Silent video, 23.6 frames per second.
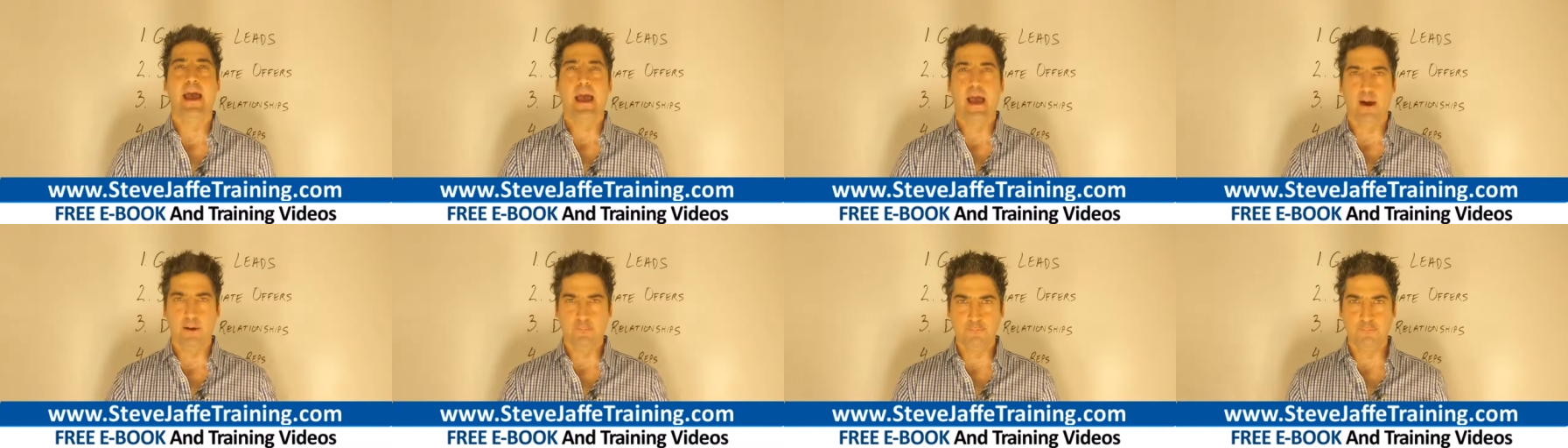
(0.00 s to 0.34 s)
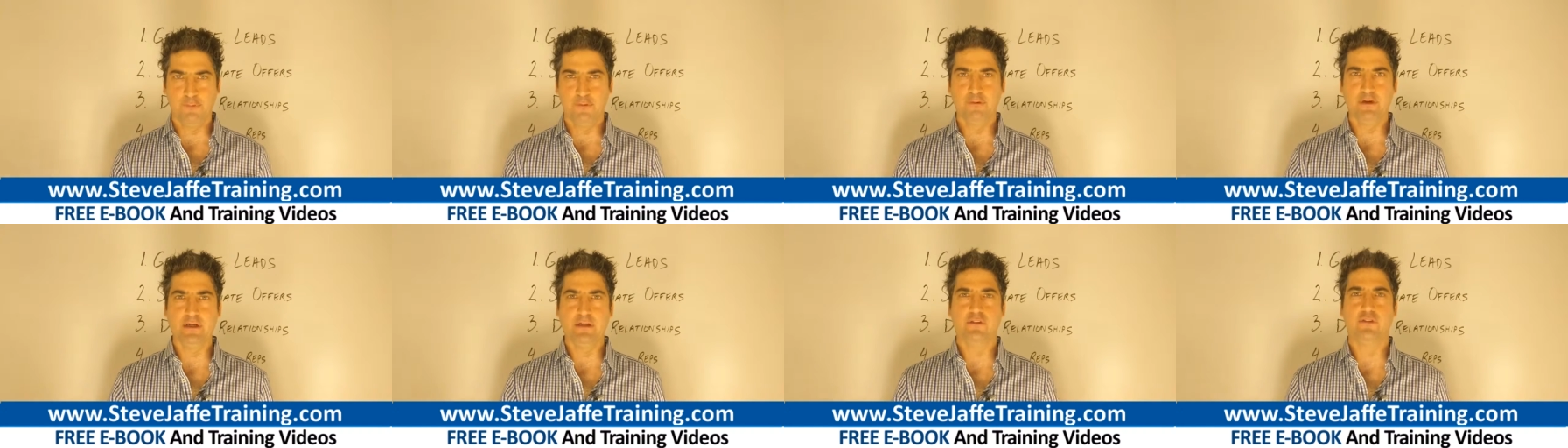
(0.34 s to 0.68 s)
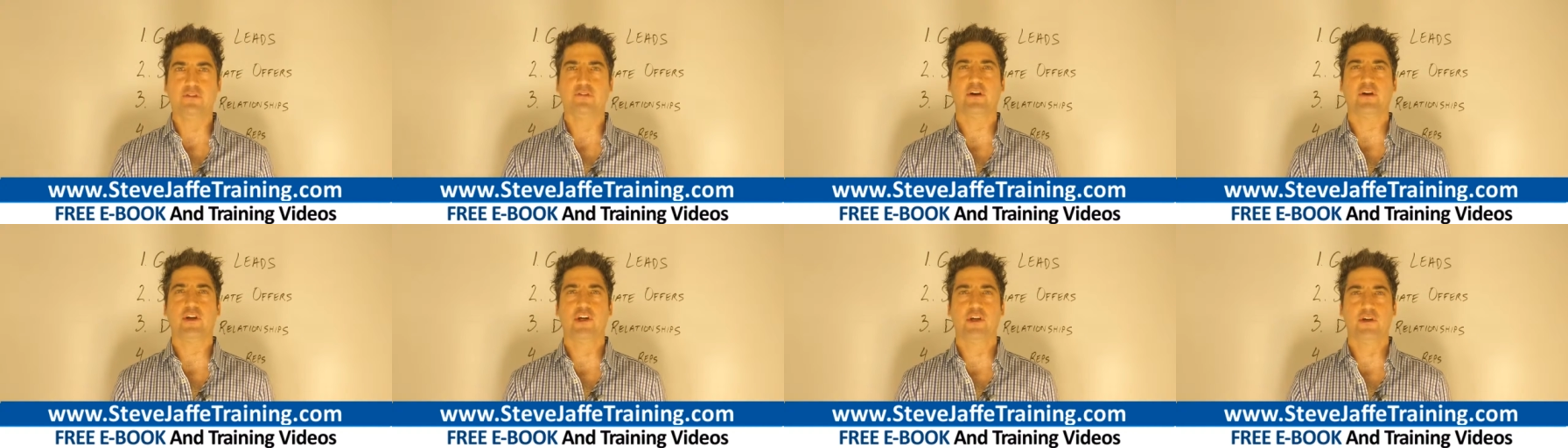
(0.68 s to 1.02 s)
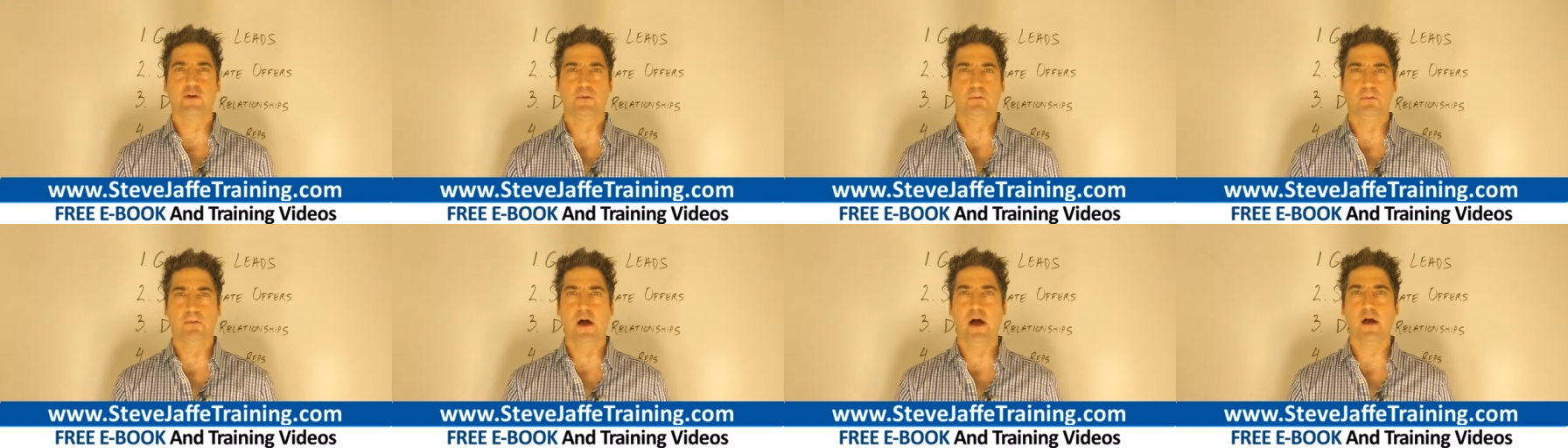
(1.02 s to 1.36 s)
helpful
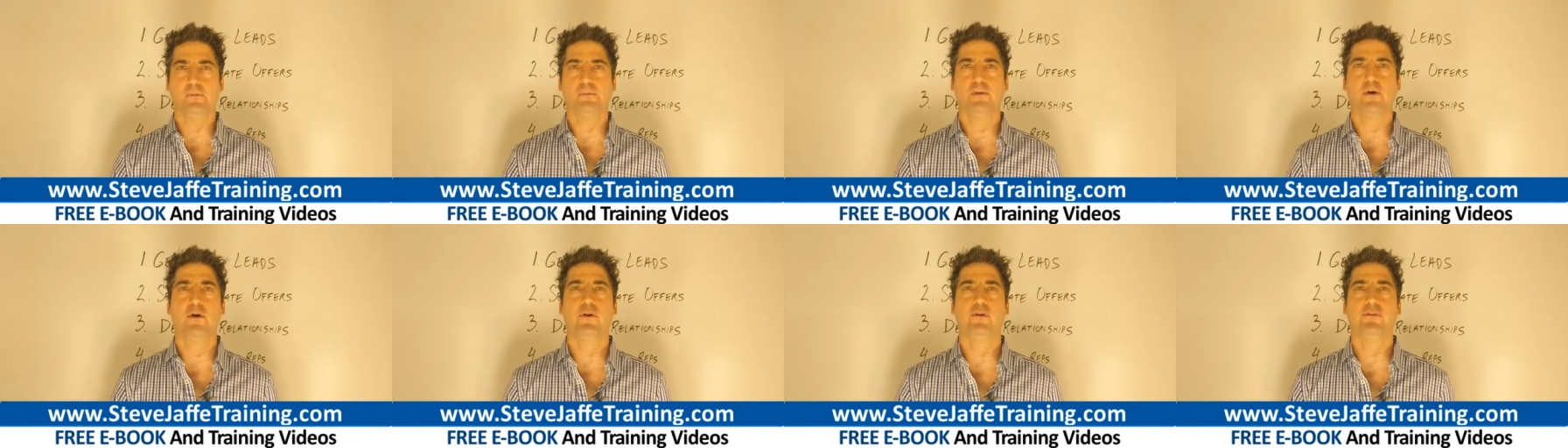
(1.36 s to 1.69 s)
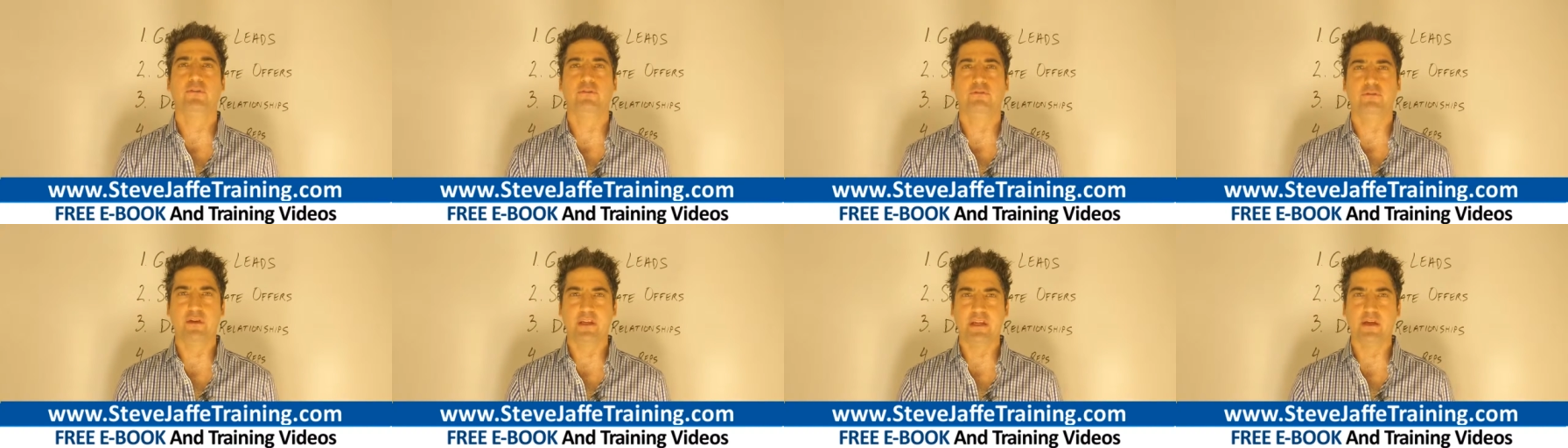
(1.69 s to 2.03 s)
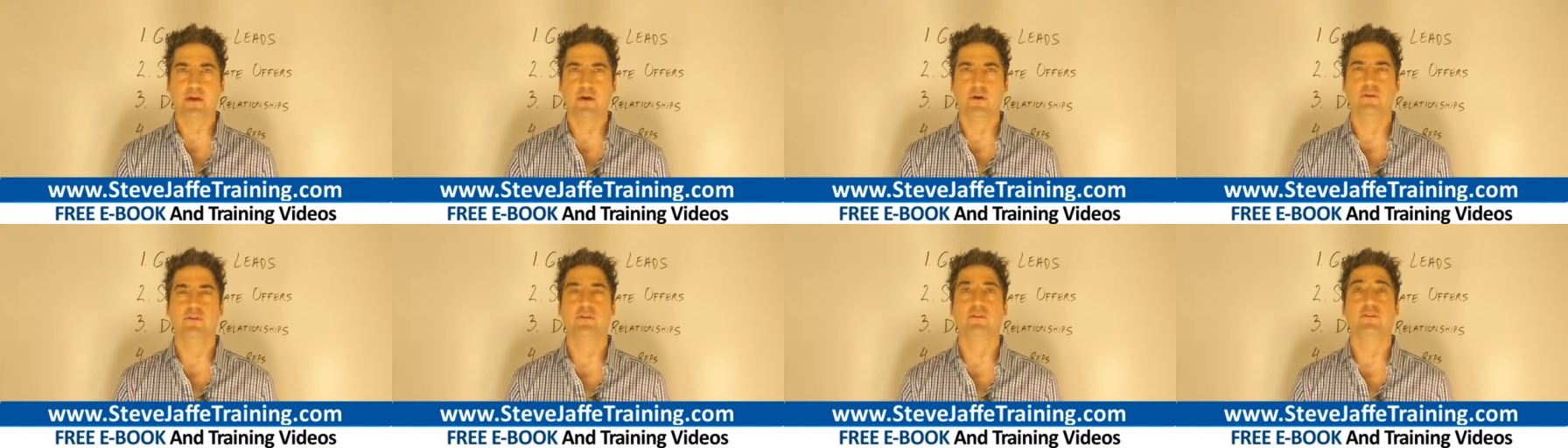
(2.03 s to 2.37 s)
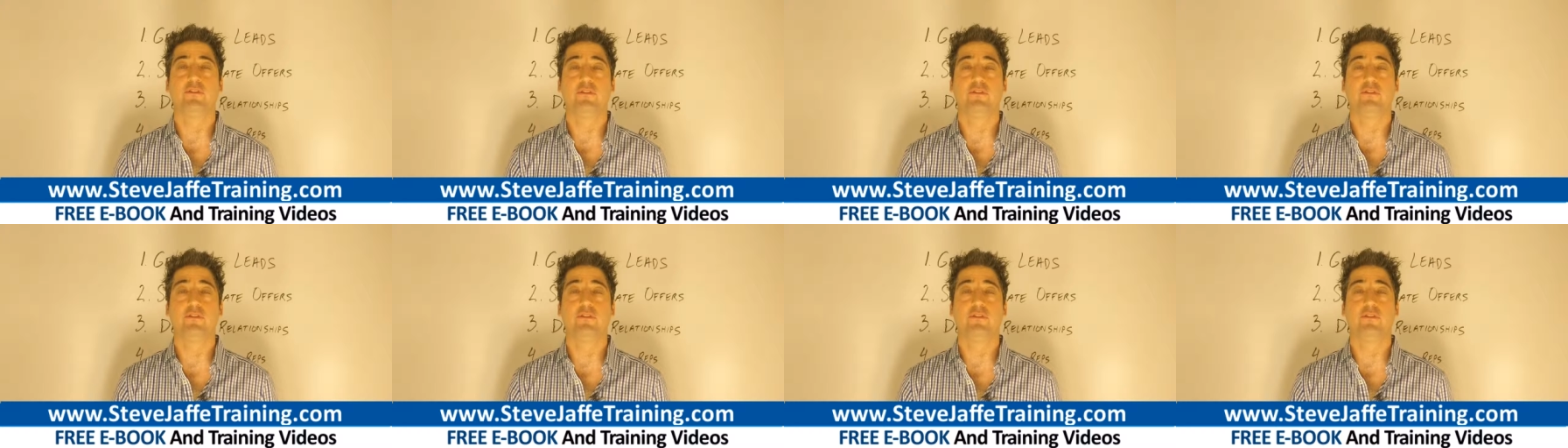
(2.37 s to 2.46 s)
instructional blog posts, videos,